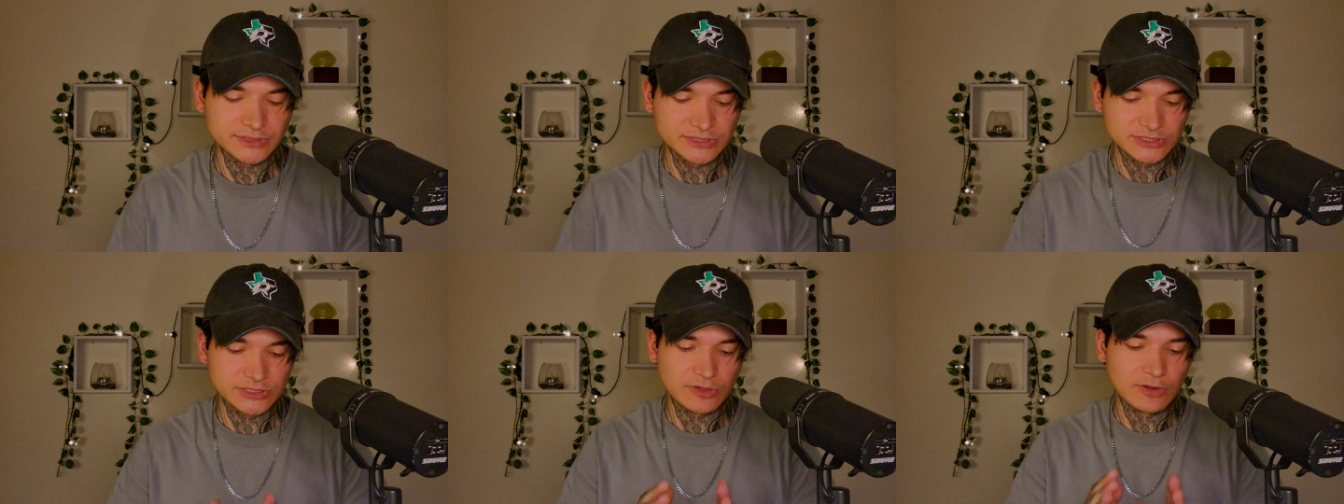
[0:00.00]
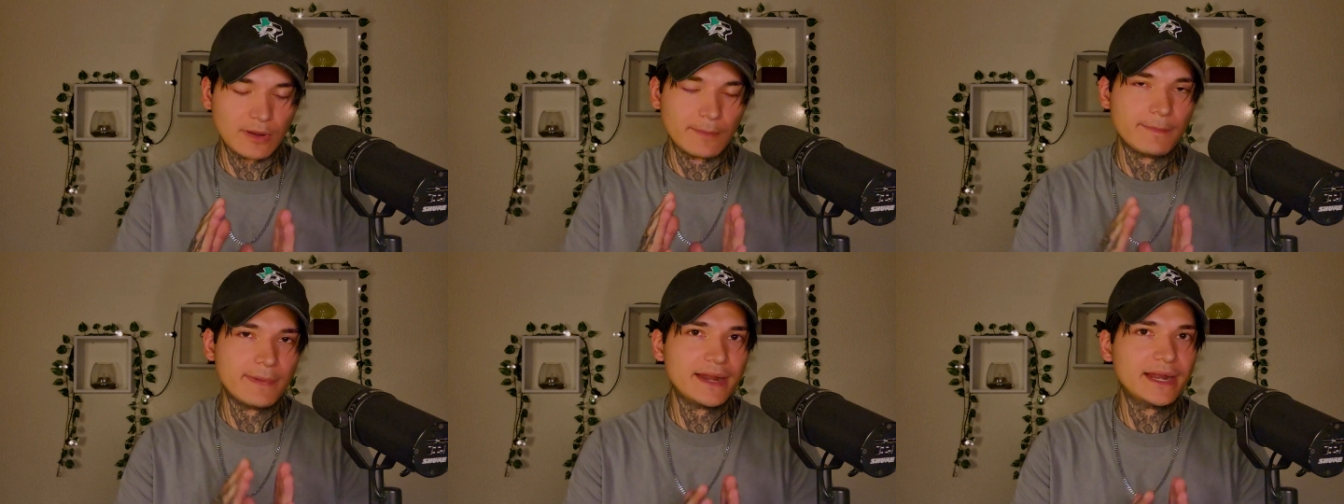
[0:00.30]
So
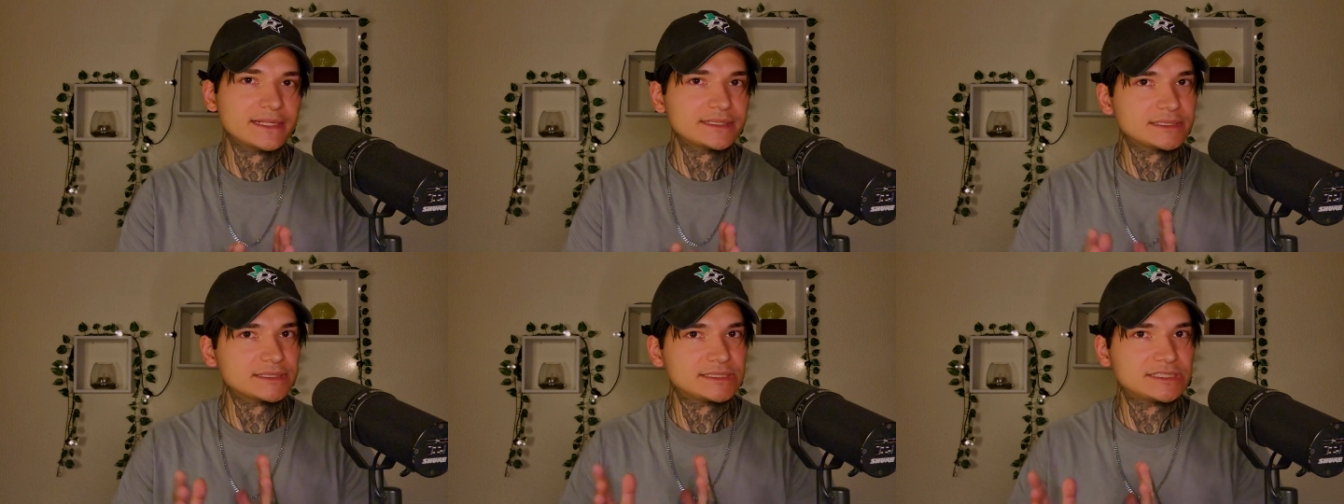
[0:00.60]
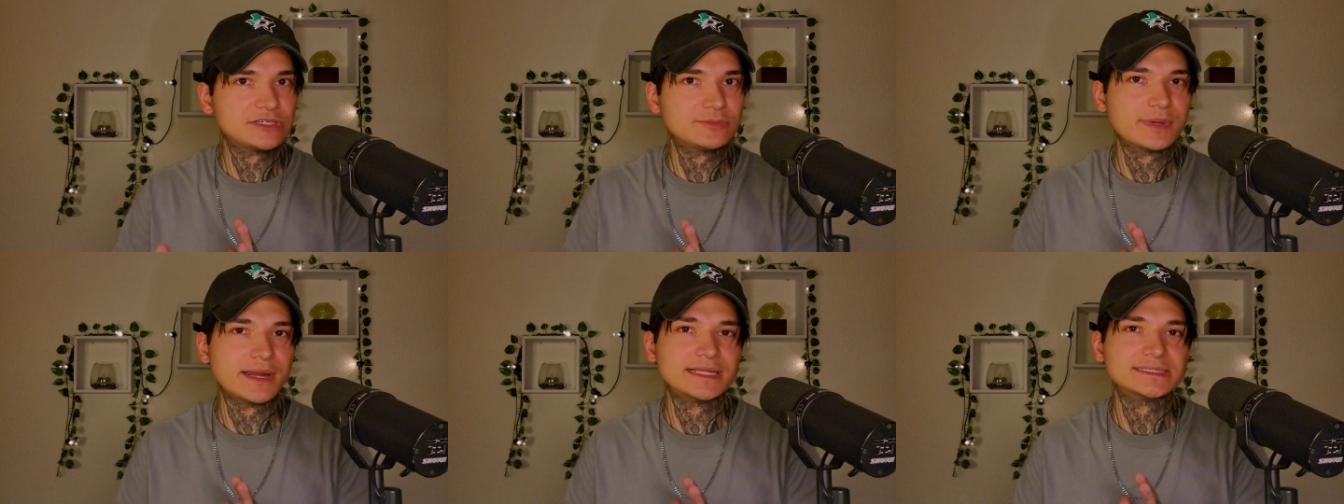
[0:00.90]
a minute to
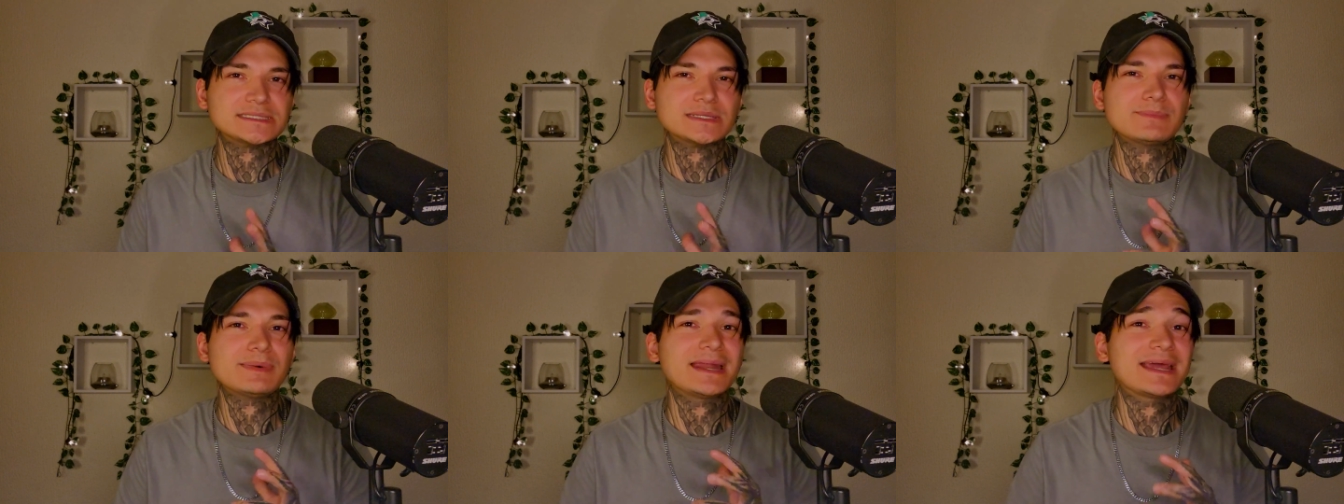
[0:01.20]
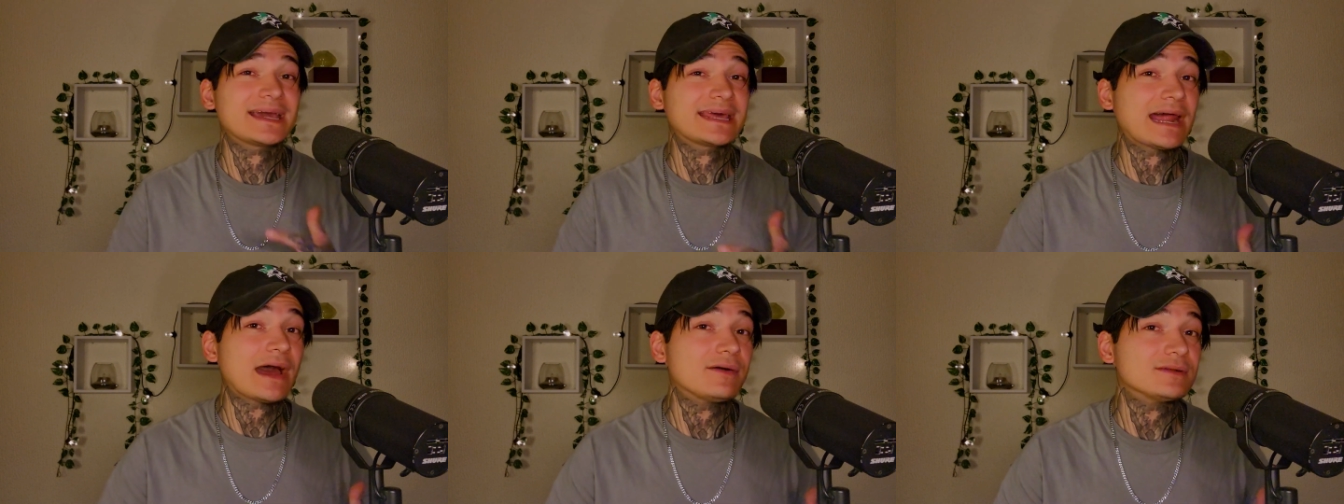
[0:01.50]
2 minutes,
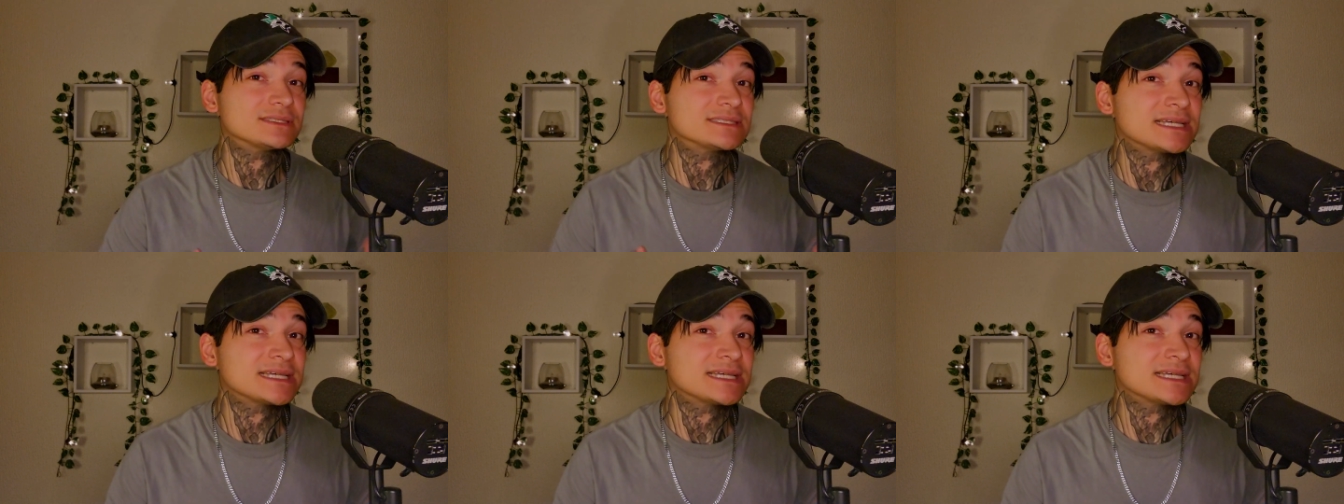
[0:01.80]
depending on how